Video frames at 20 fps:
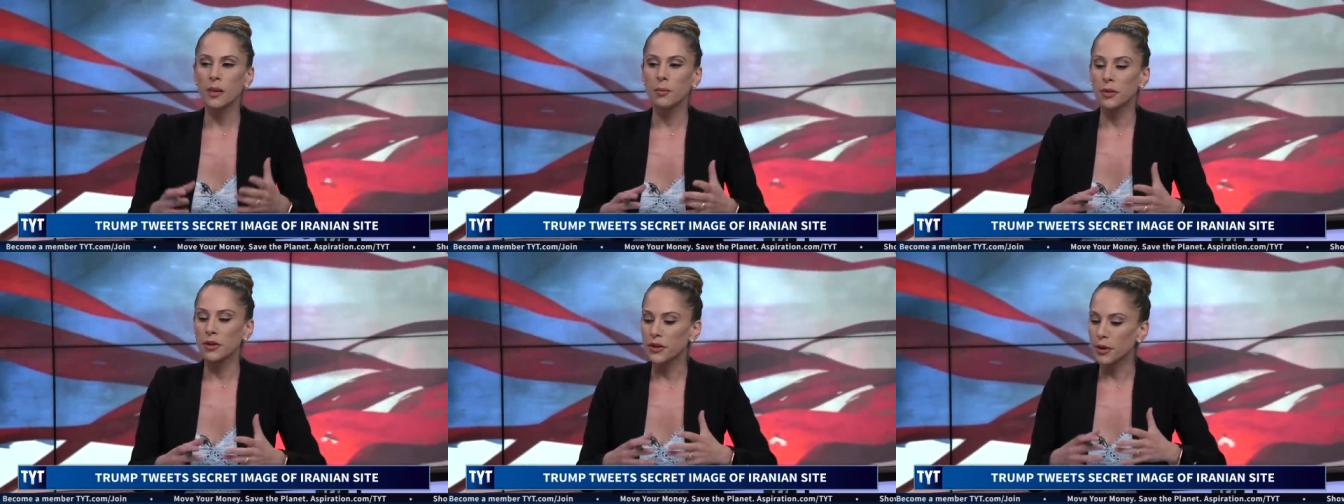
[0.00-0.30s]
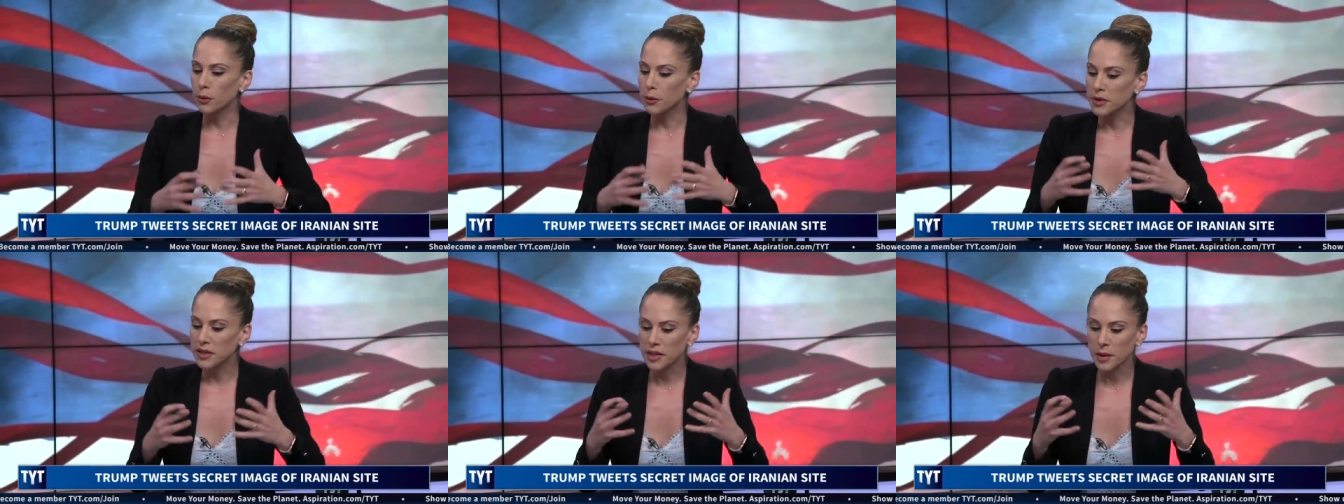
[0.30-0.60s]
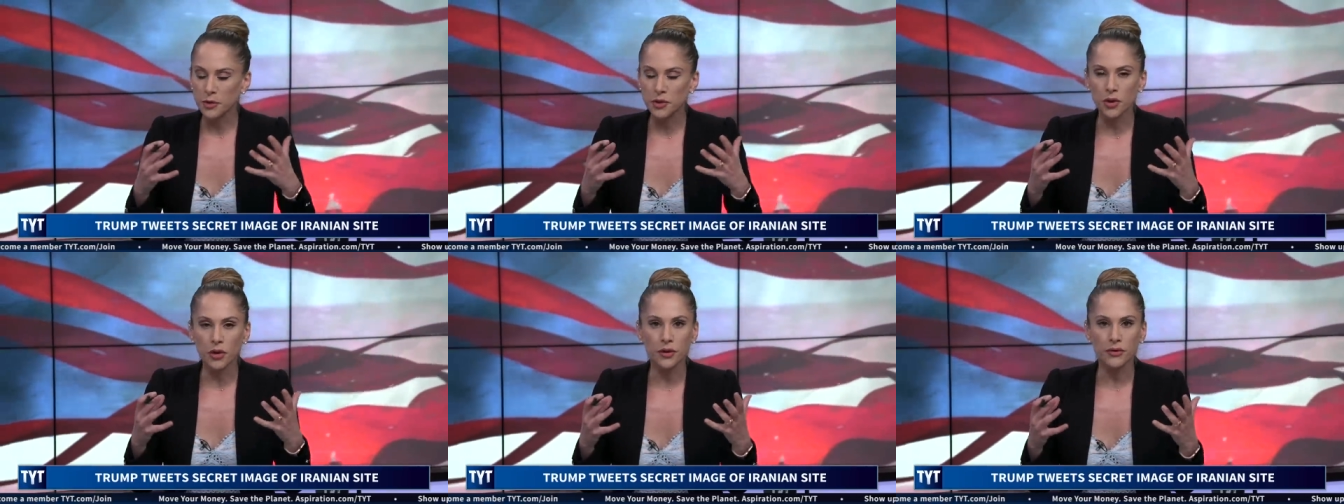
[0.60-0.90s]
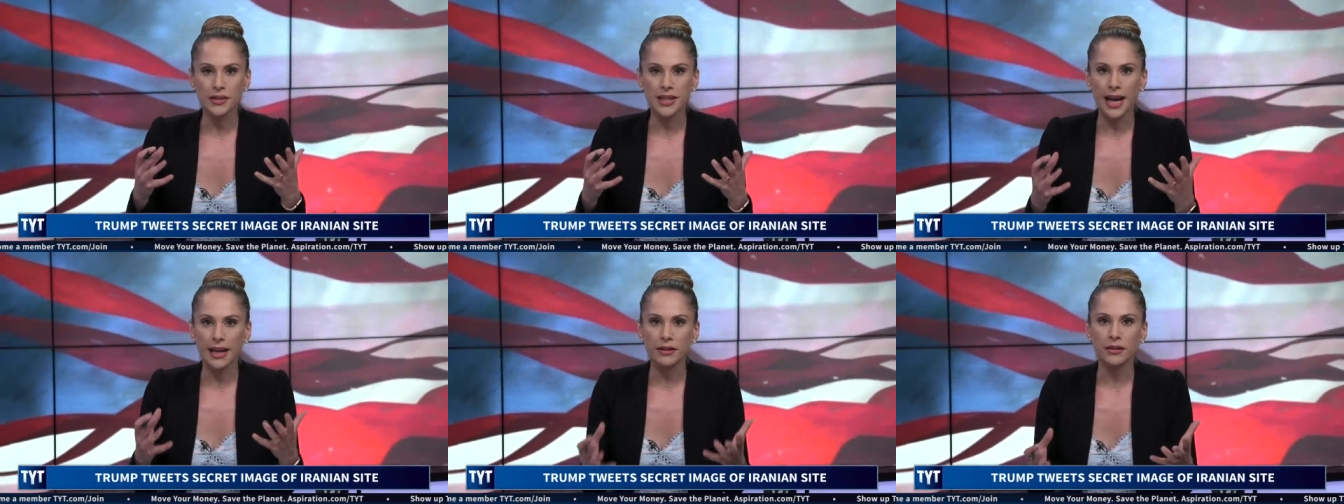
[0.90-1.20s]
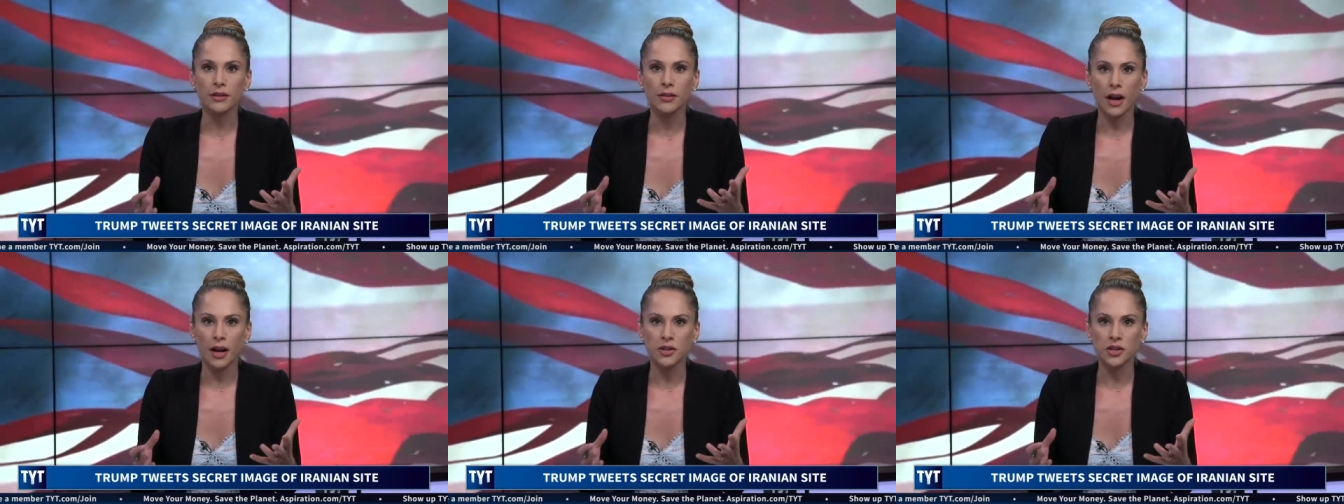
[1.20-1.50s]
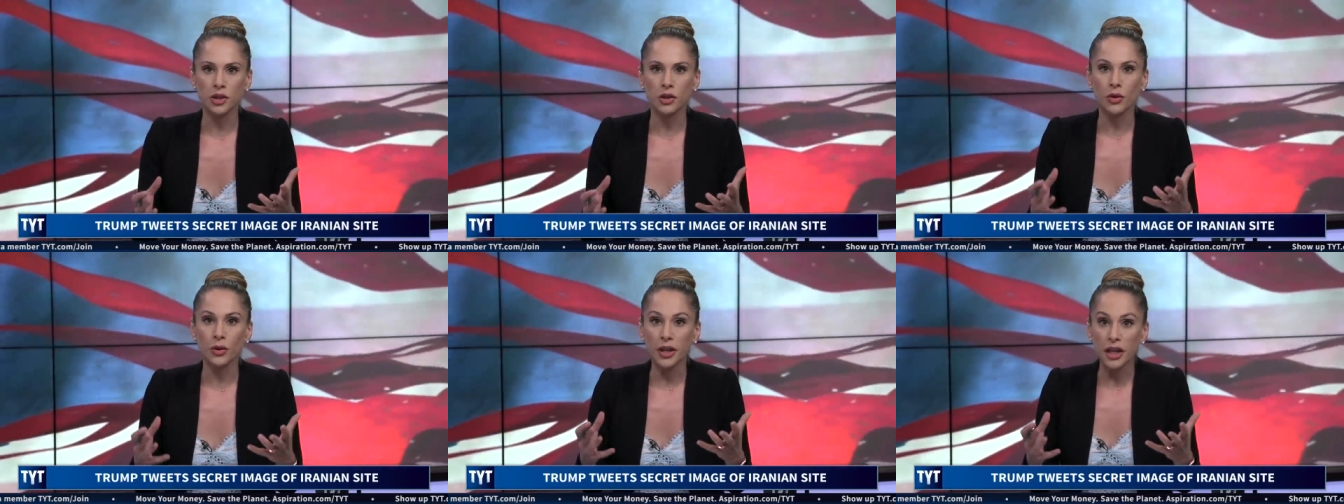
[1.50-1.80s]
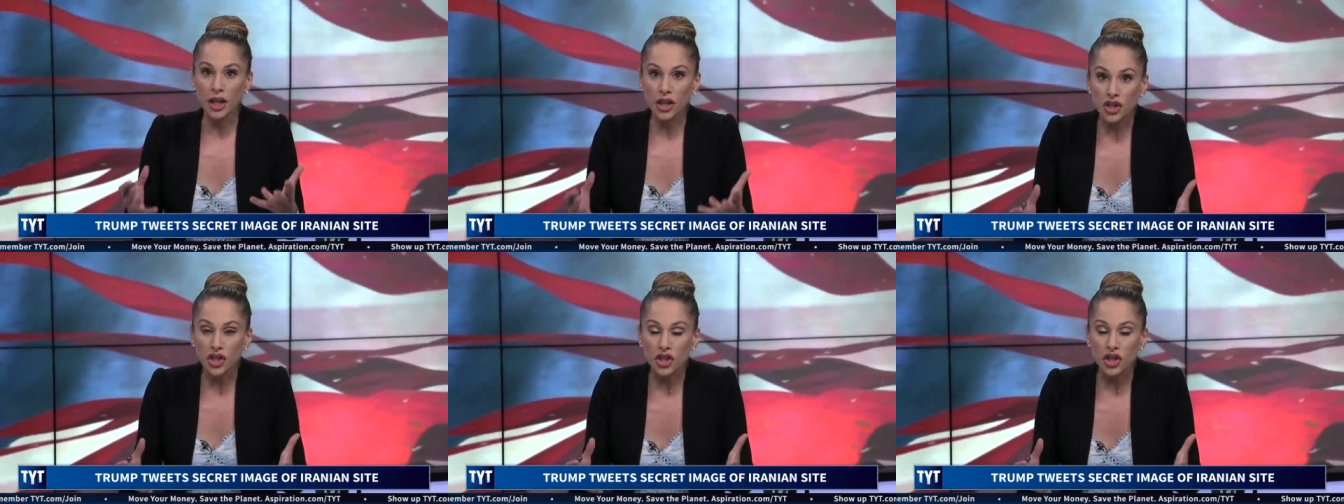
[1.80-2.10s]
but there was some sort of technological
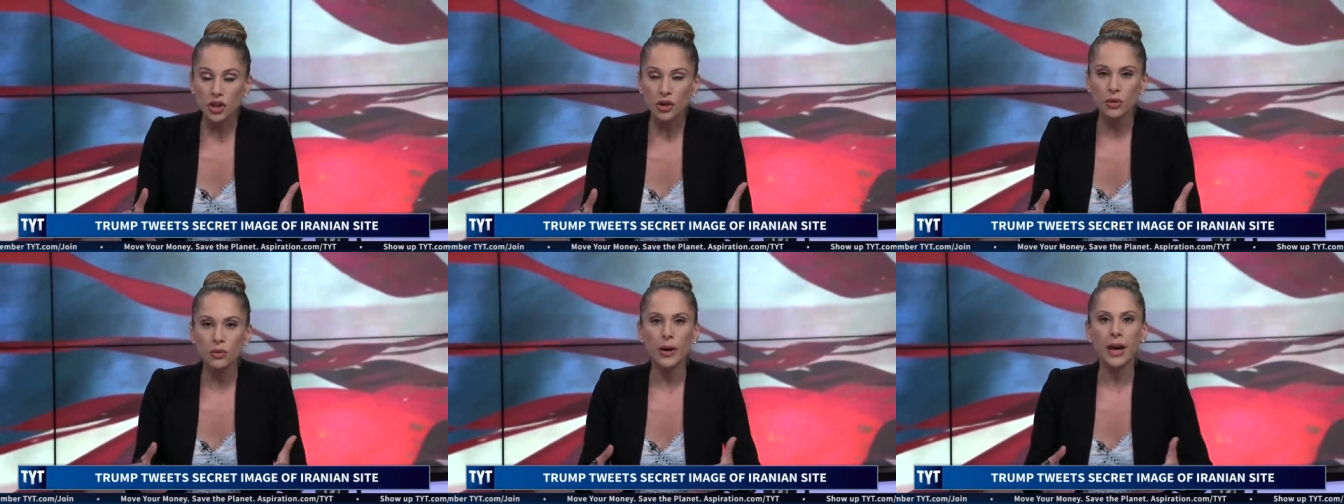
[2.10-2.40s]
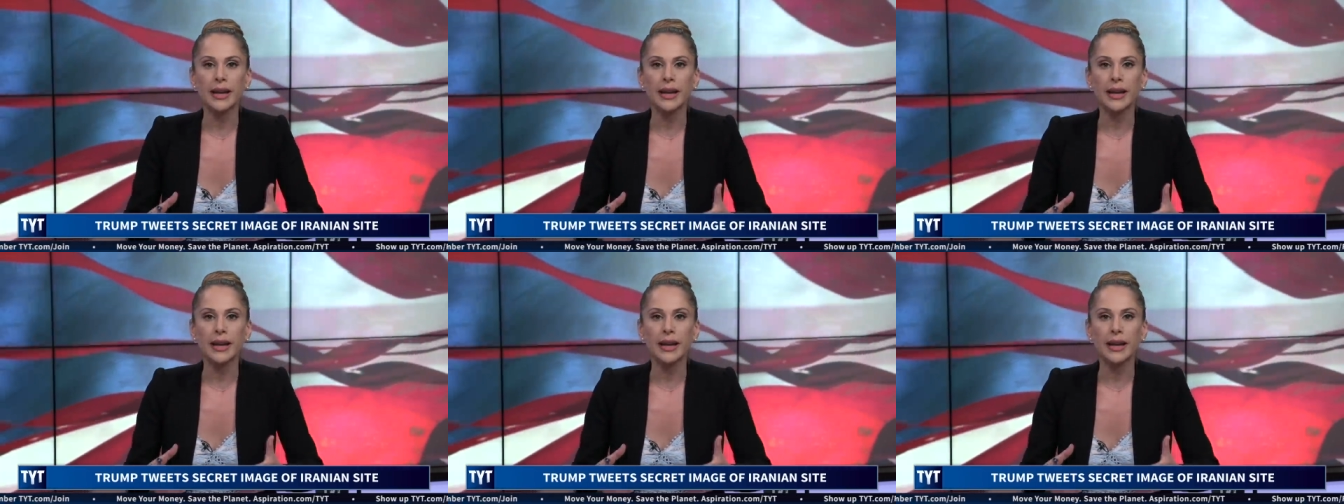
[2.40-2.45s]
issue,